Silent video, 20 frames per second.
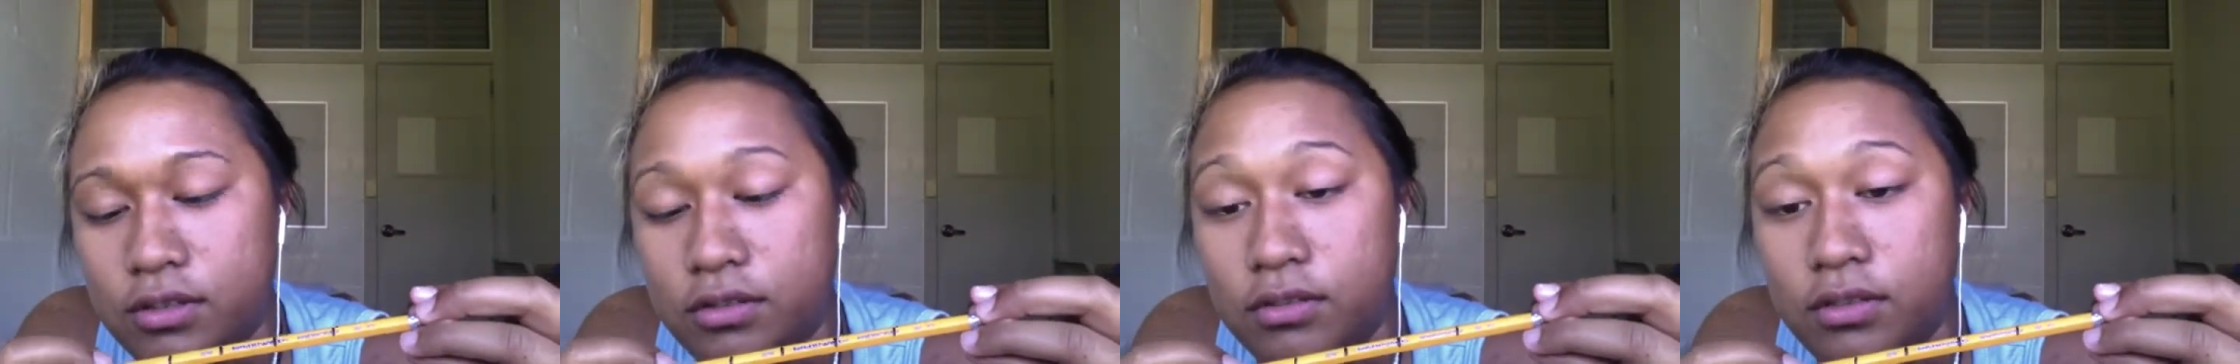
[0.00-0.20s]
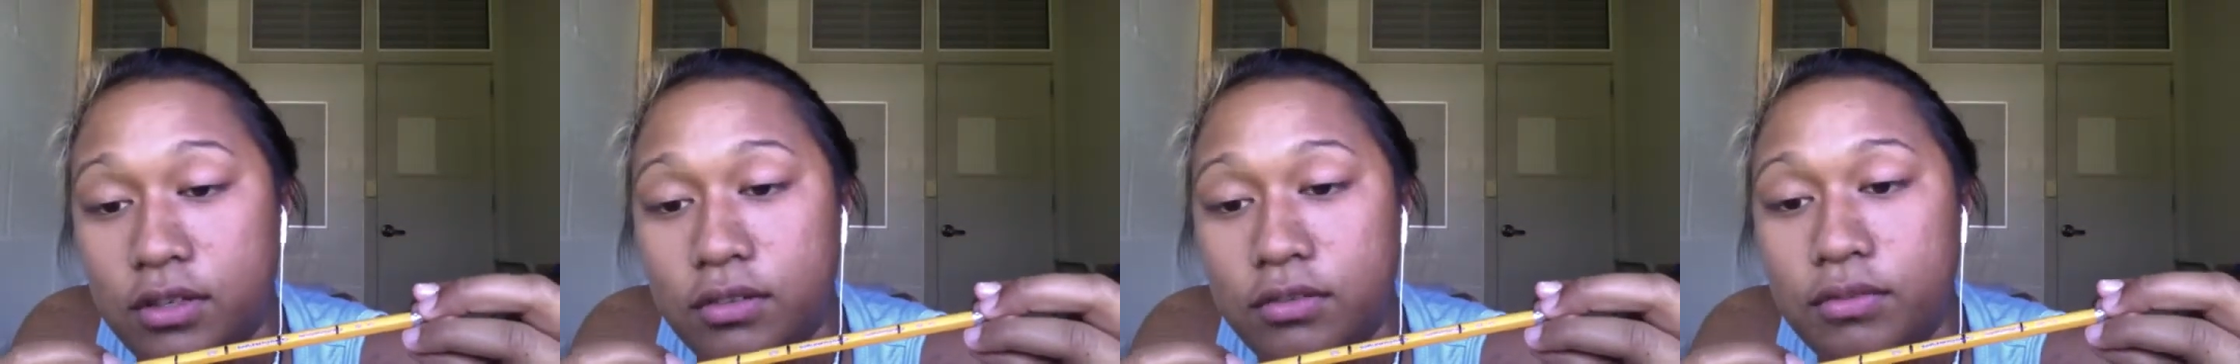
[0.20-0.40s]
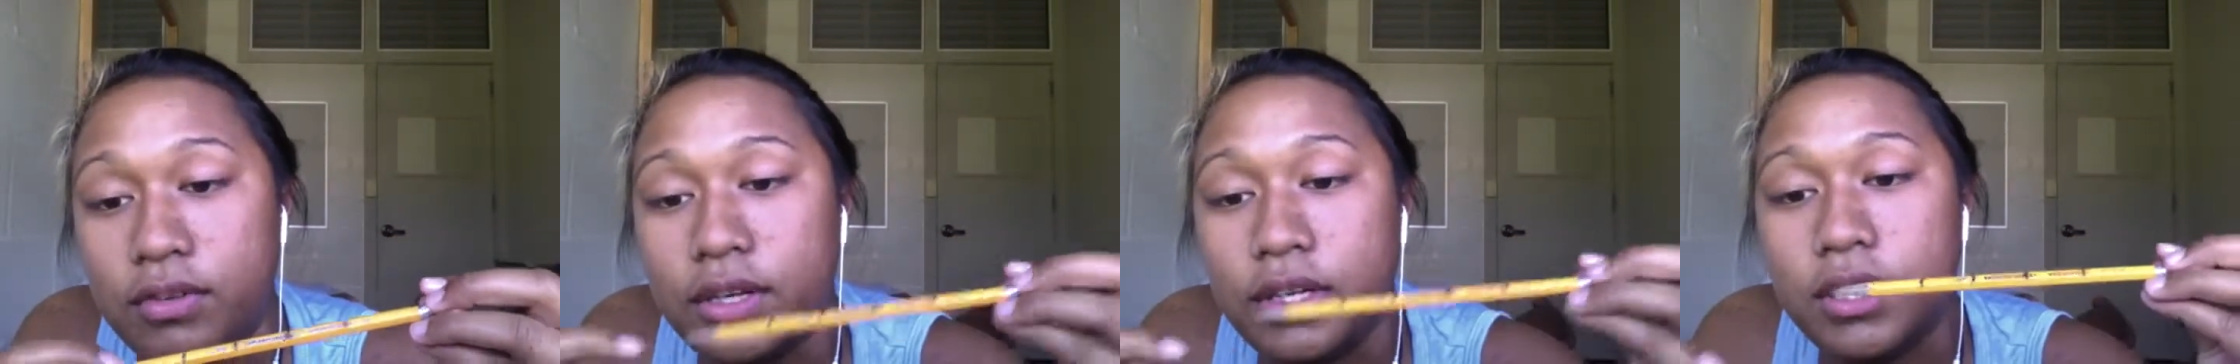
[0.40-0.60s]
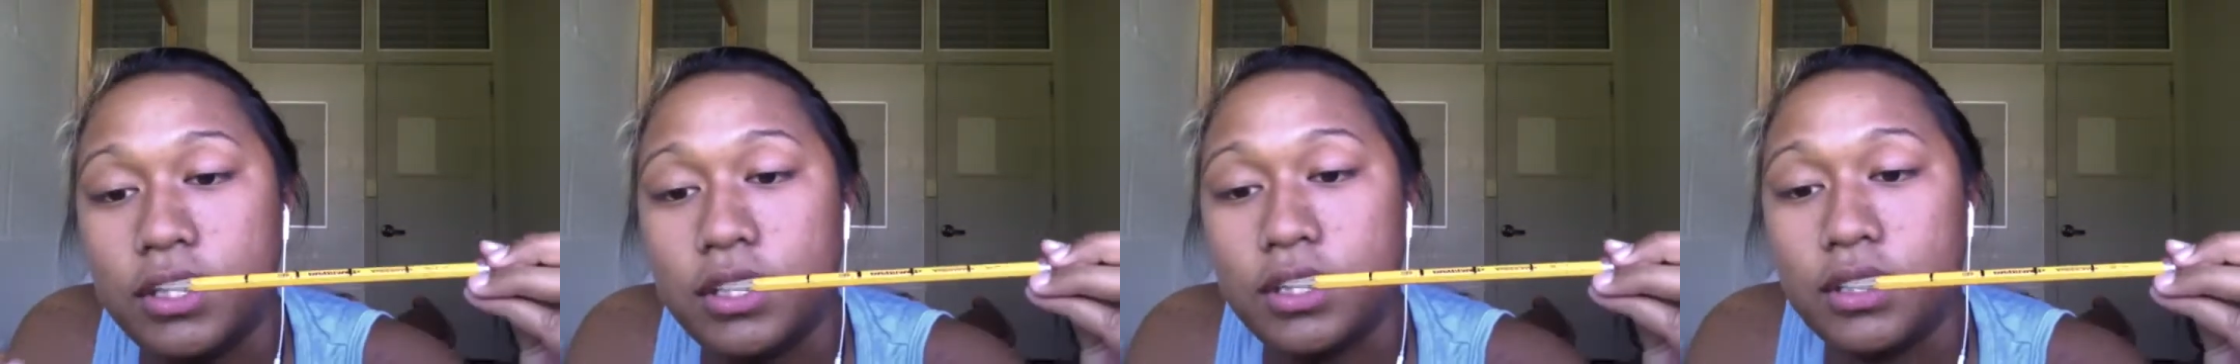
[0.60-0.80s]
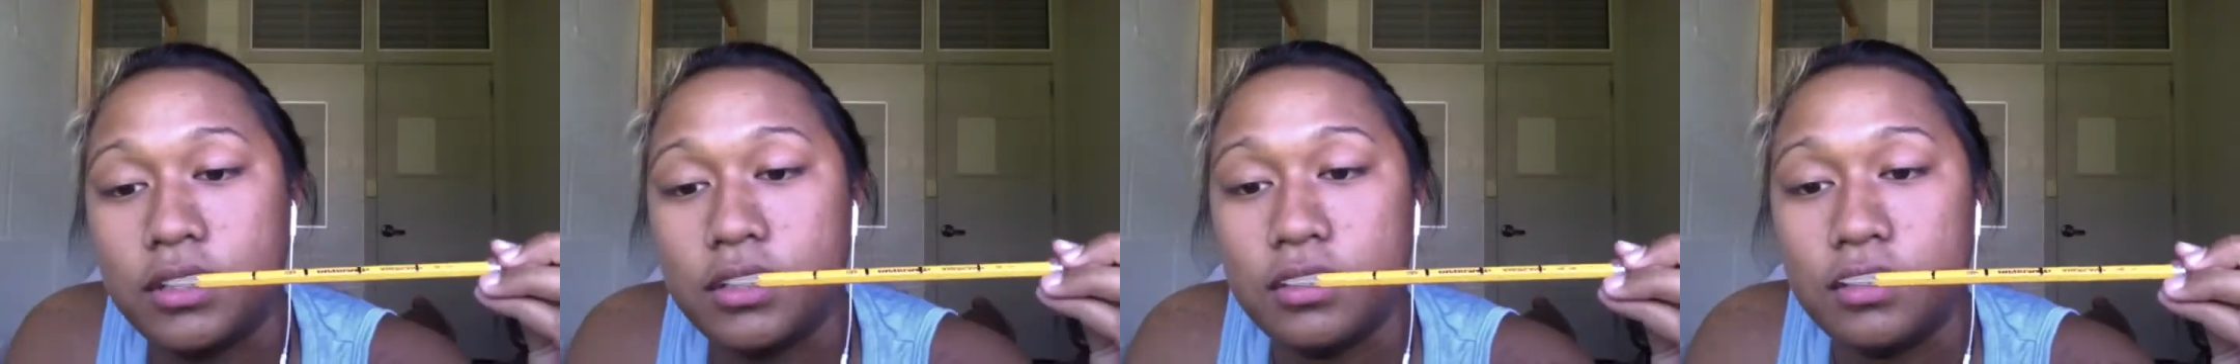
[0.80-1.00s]
like right
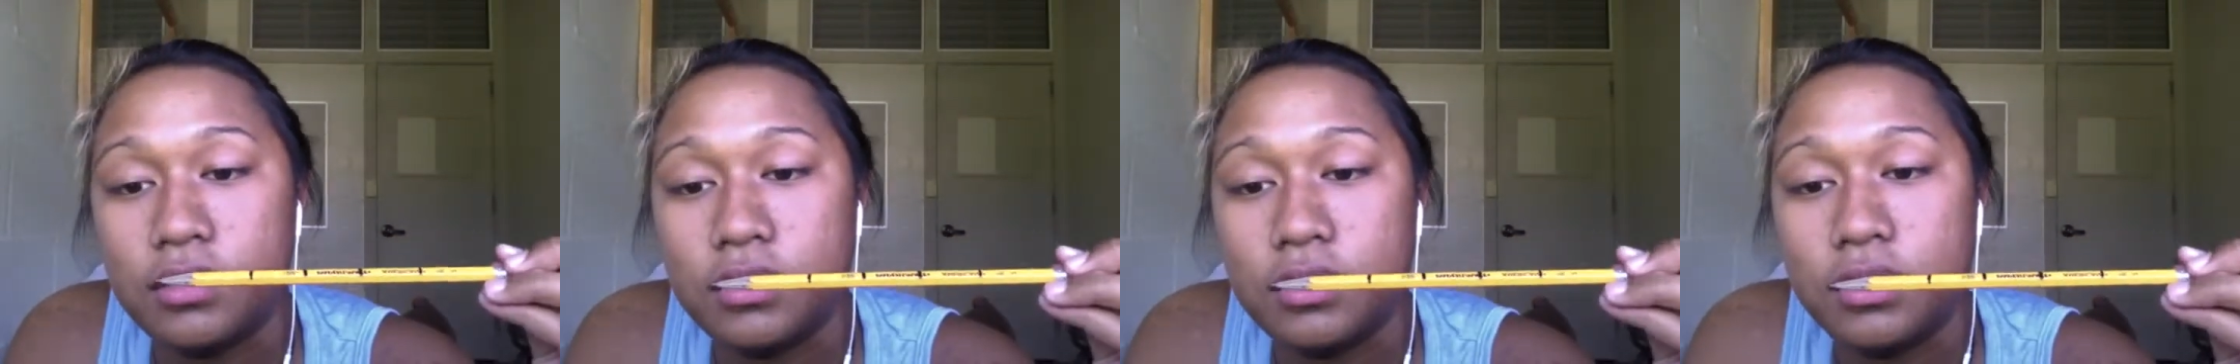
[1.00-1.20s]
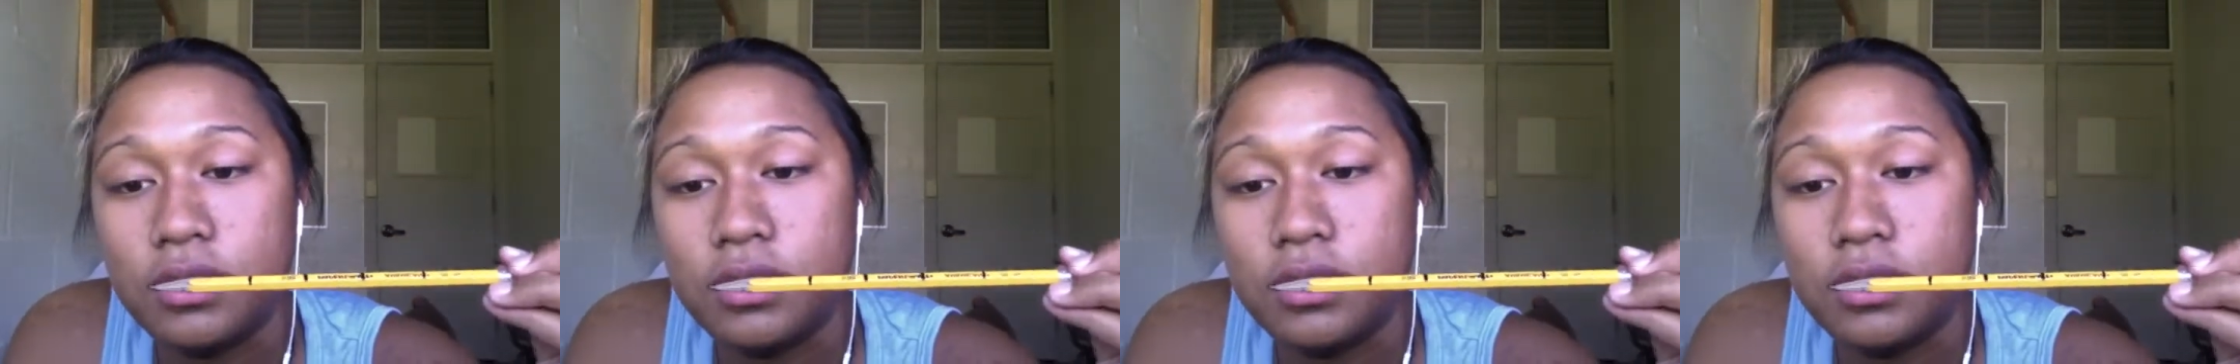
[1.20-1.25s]
here.